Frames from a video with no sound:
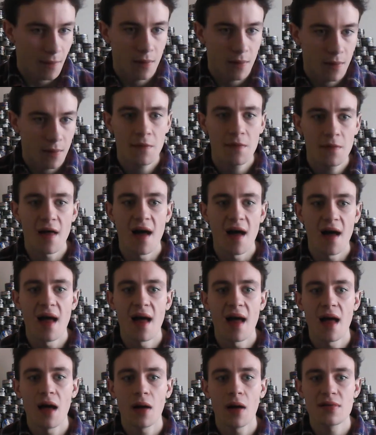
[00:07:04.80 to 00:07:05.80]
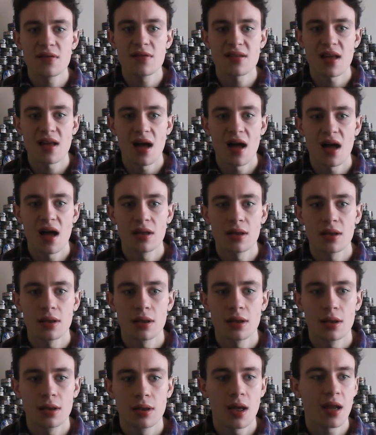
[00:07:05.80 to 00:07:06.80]
Who the hell was that?
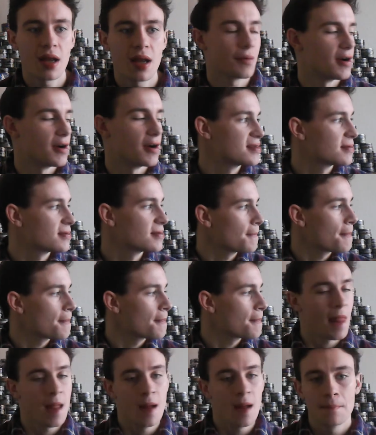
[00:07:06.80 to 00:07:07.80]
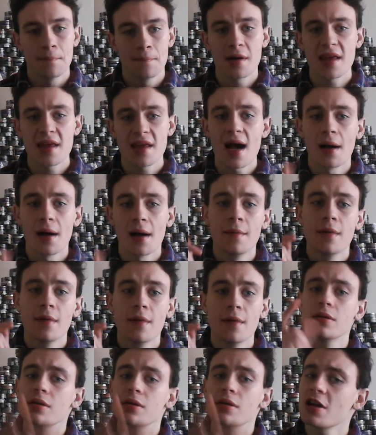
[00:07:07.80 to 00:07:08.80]
Anyways, but yeah,
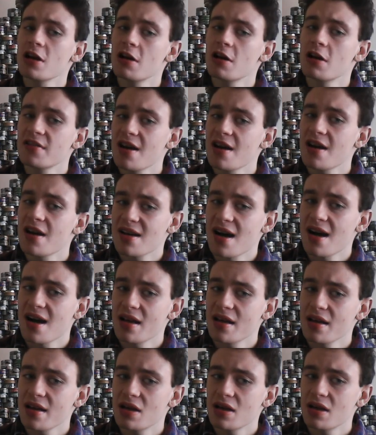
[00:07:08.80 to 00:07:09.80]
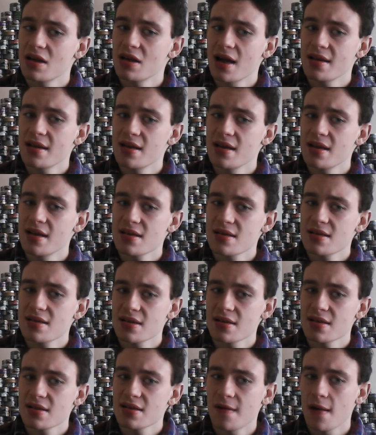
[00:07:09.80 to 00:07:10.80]
let me know if you guys got any good ideas
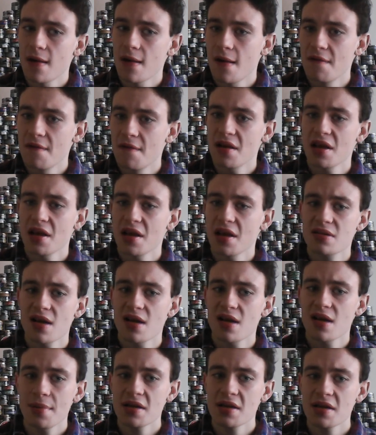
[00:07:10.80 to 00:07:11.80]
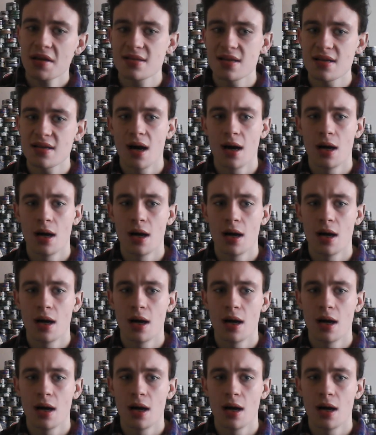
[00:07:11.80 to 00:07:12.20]
for video topics.